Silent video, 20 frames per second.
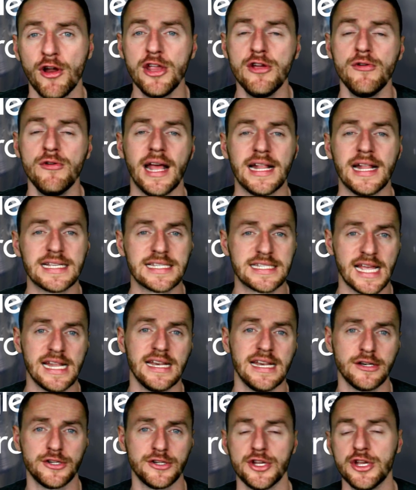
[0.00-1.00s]
you and send
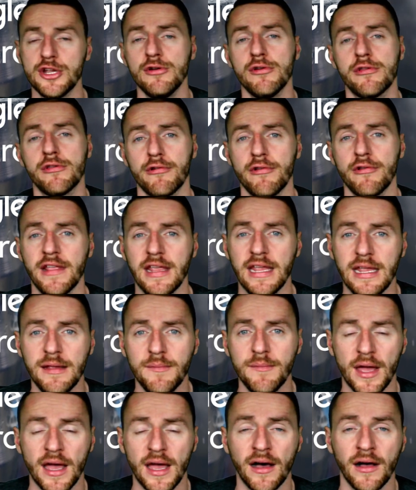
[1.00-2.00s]
it to you through the
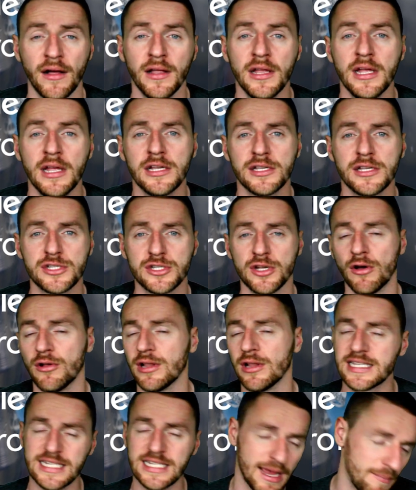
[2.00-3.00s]
email. So
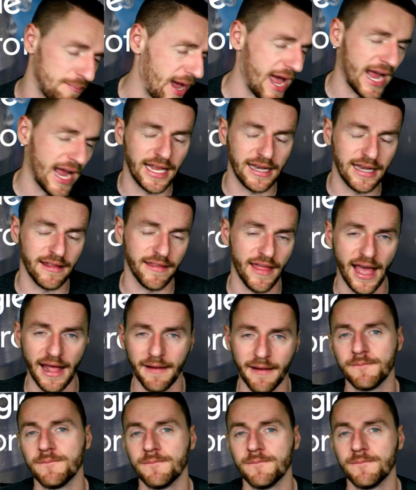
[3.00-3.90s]
let's get back into that.